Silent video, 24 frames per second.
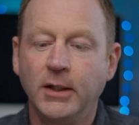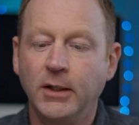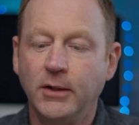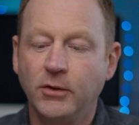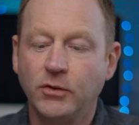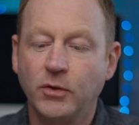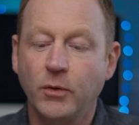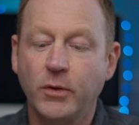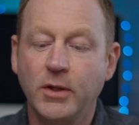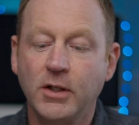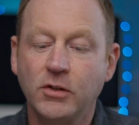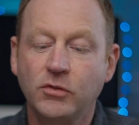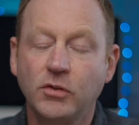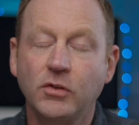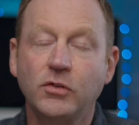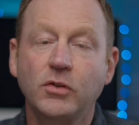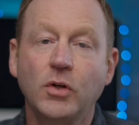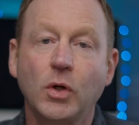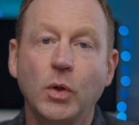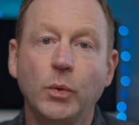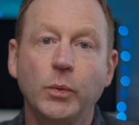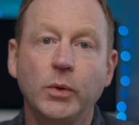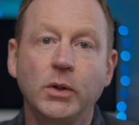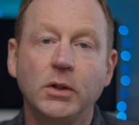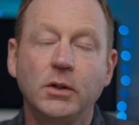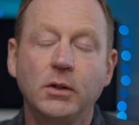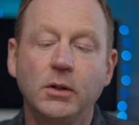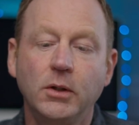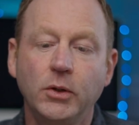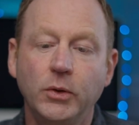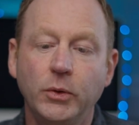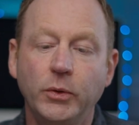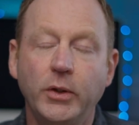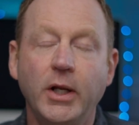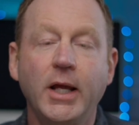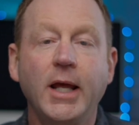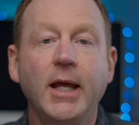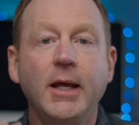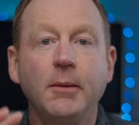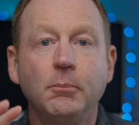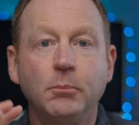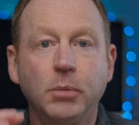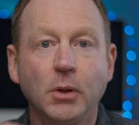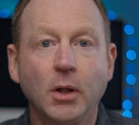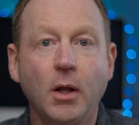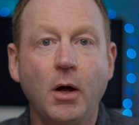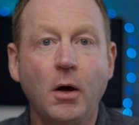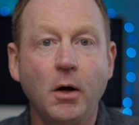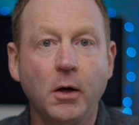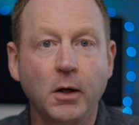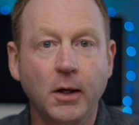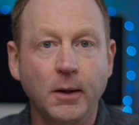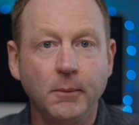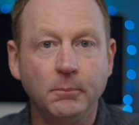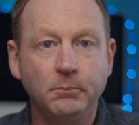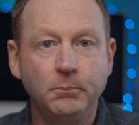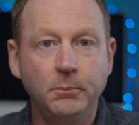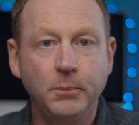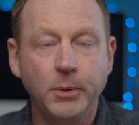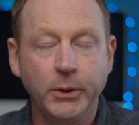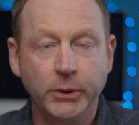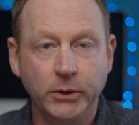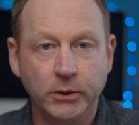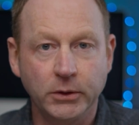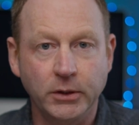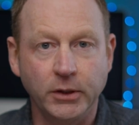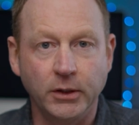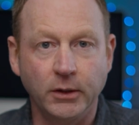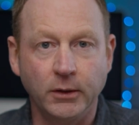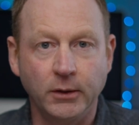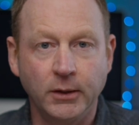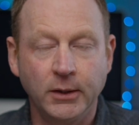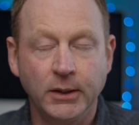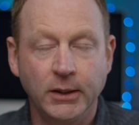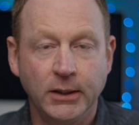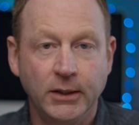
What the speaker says: So this is going to include a blog builder.